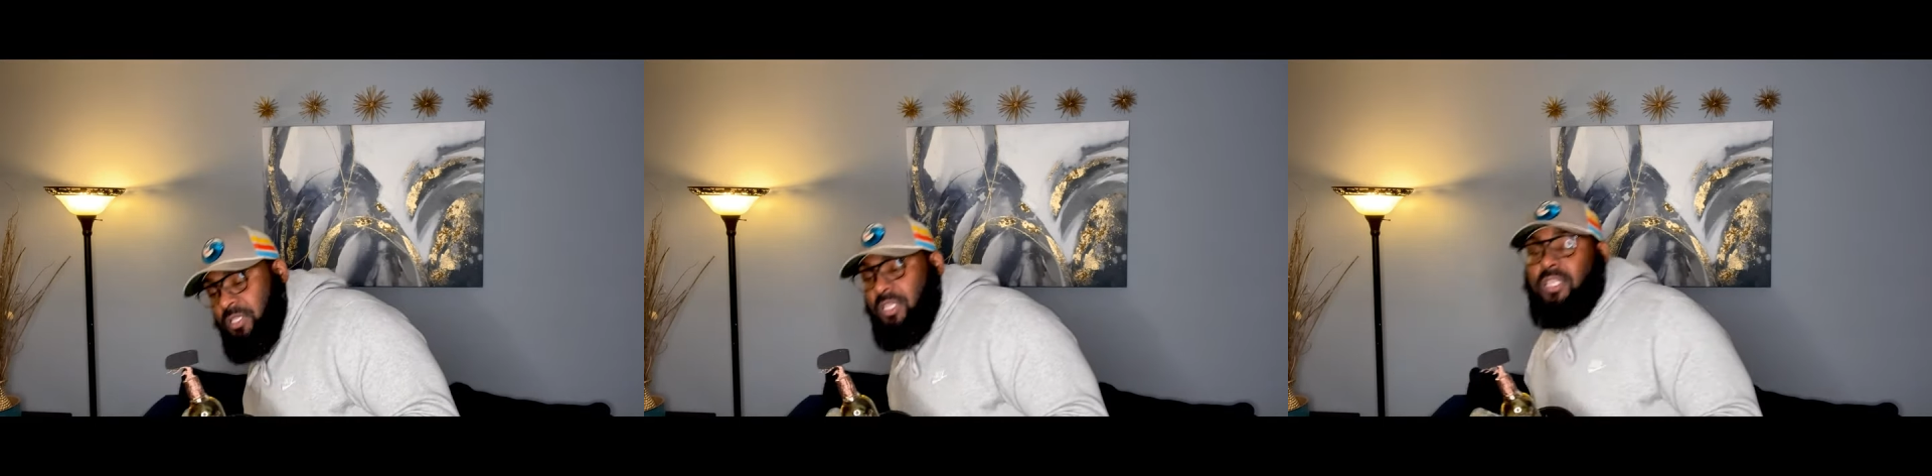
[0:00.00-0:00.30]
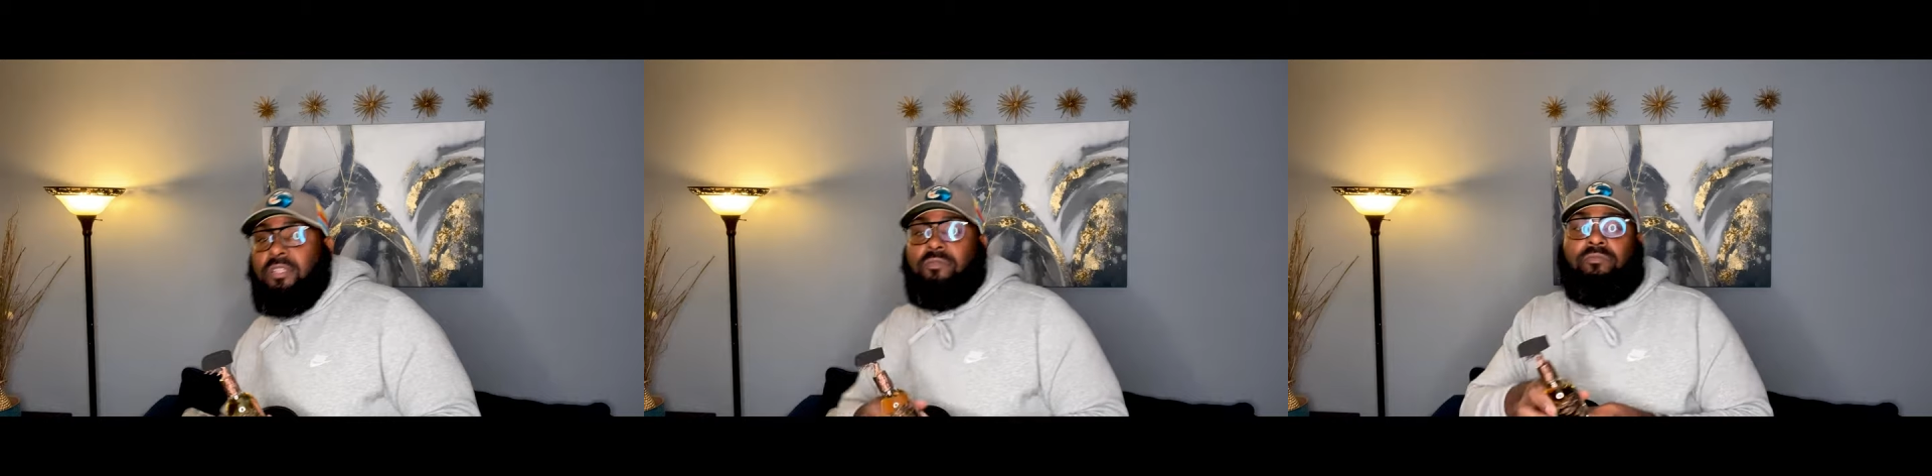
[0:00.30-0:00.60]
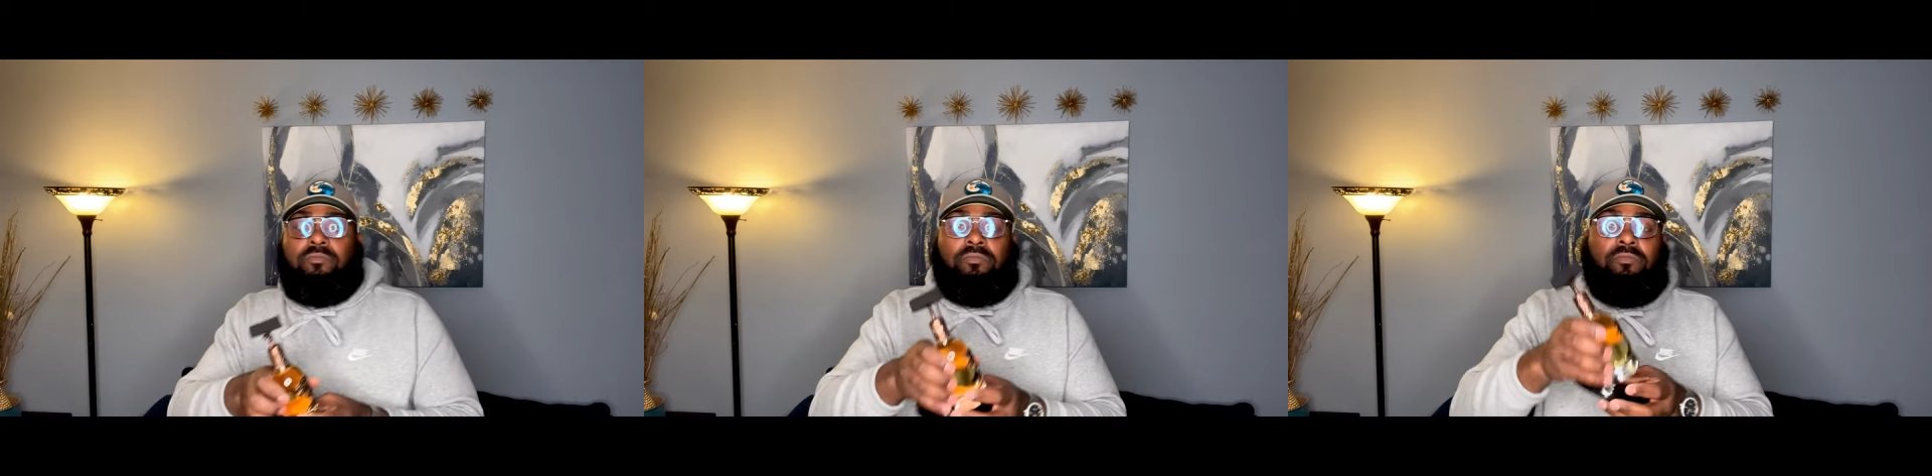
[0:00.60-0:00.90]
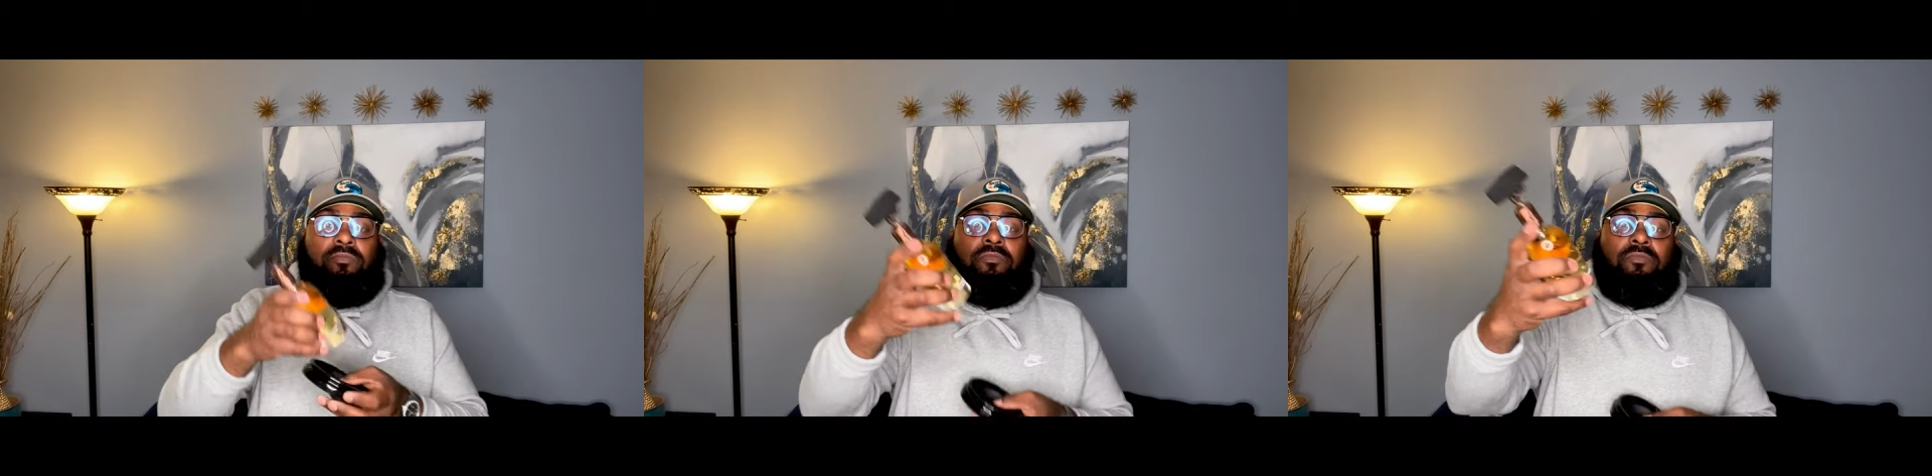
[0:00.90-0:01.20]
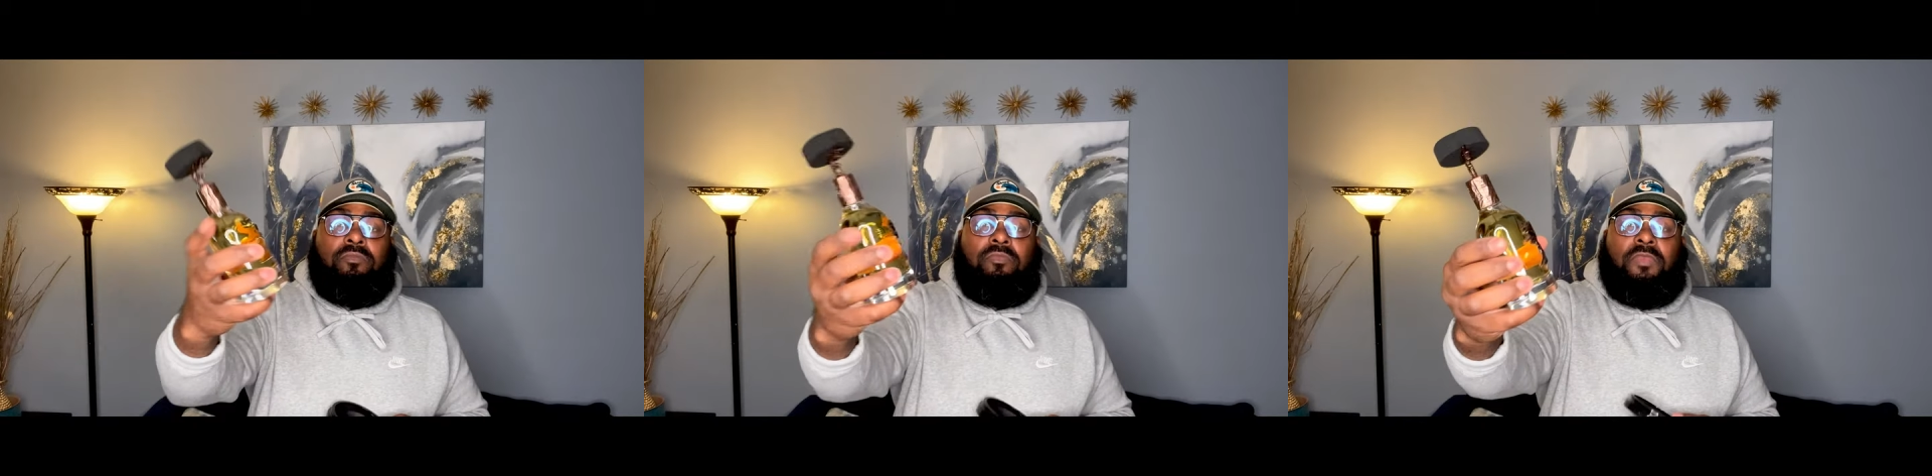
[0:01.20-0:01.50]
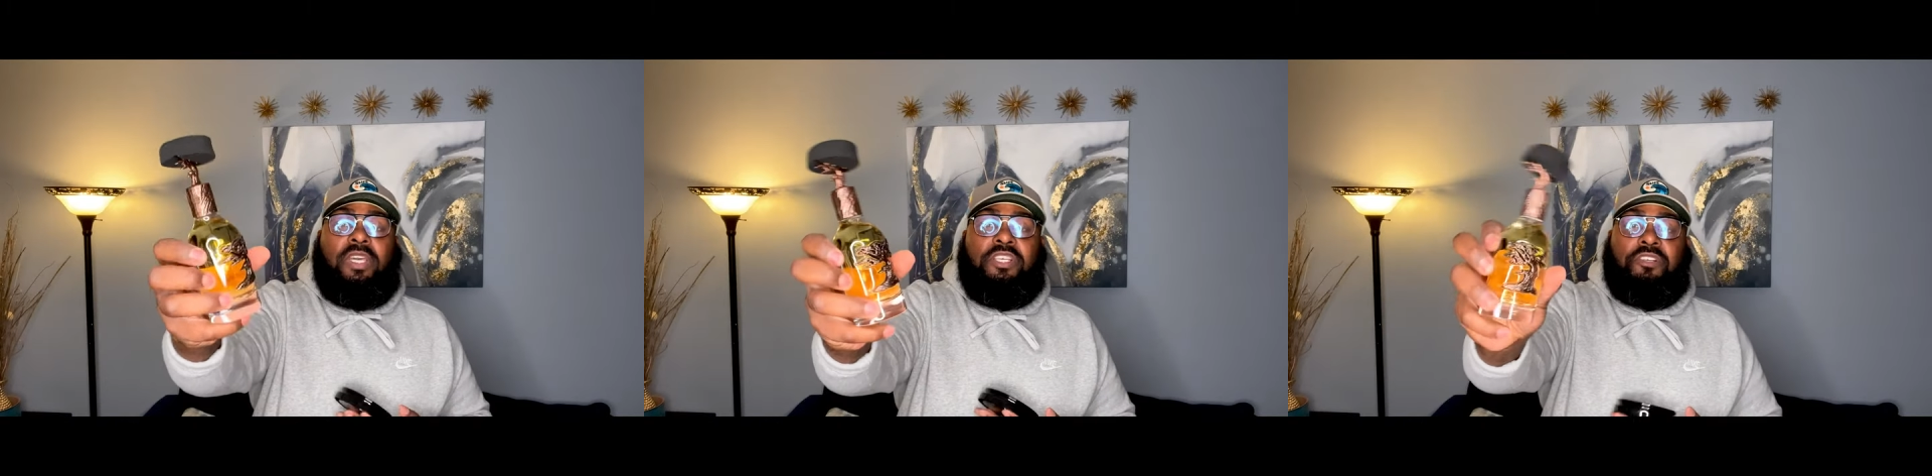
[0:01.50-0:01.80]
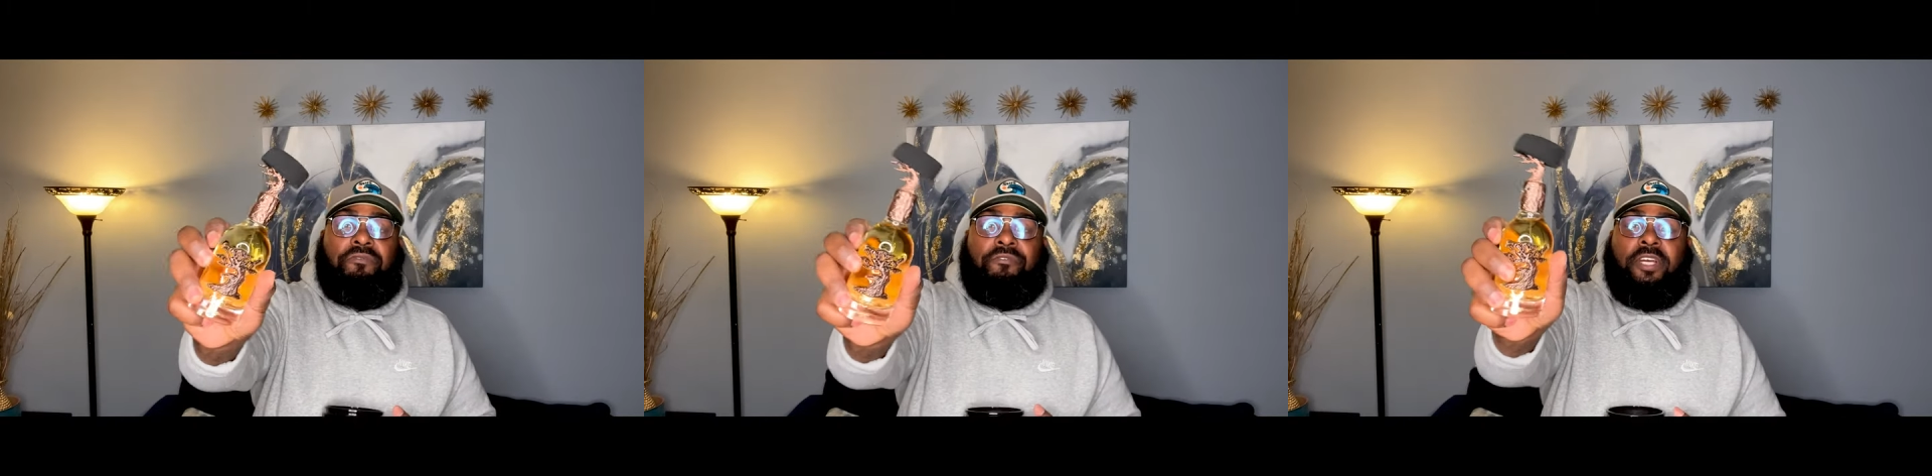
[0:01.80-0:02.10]
Then here's
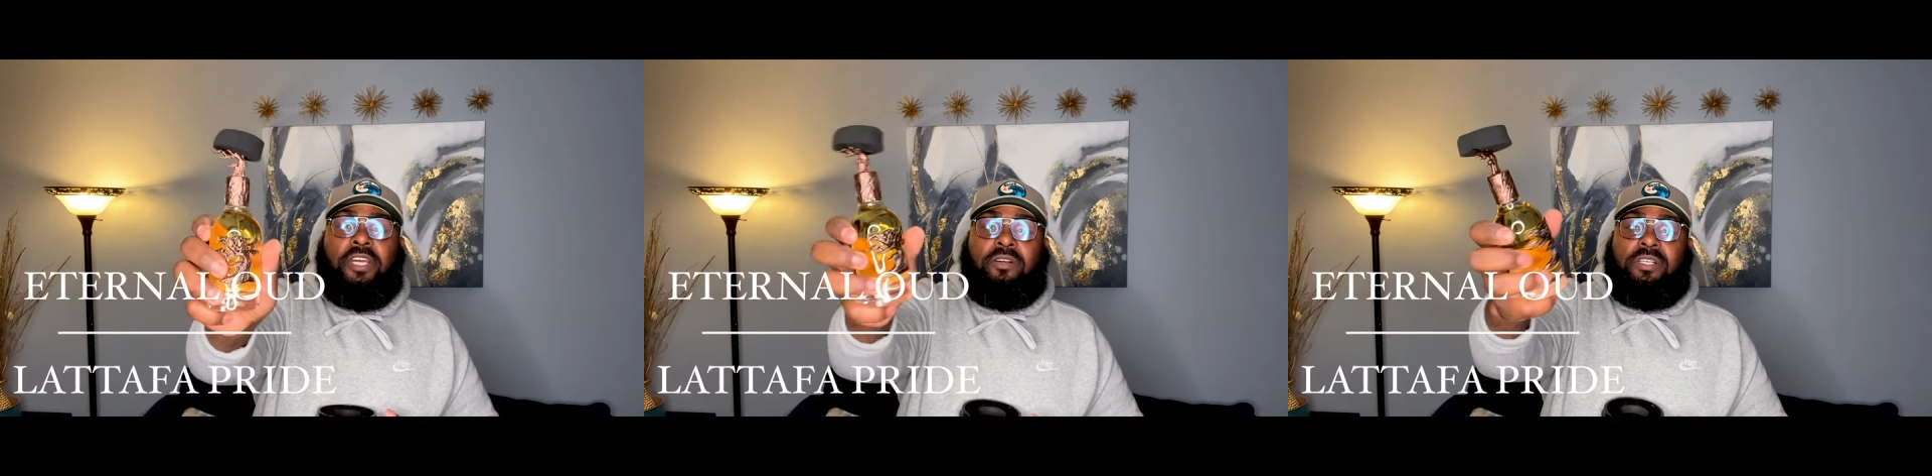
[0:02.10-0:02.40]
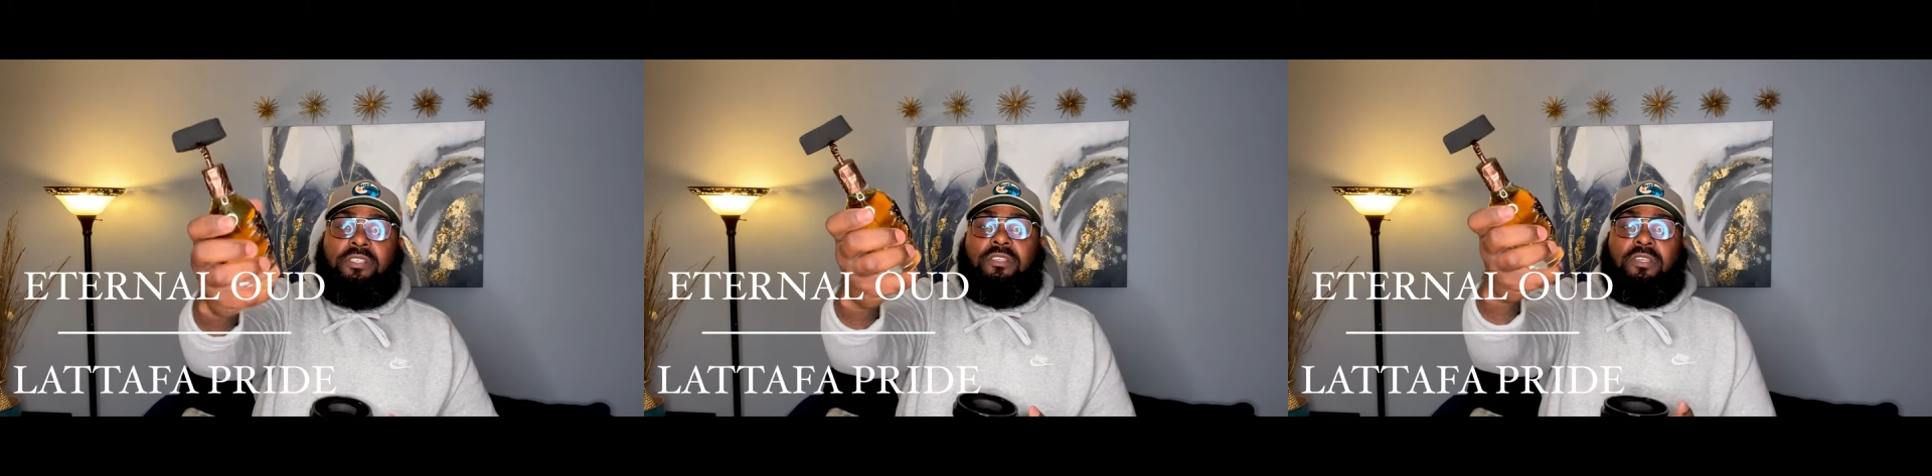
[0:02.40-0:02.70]
your fragrance.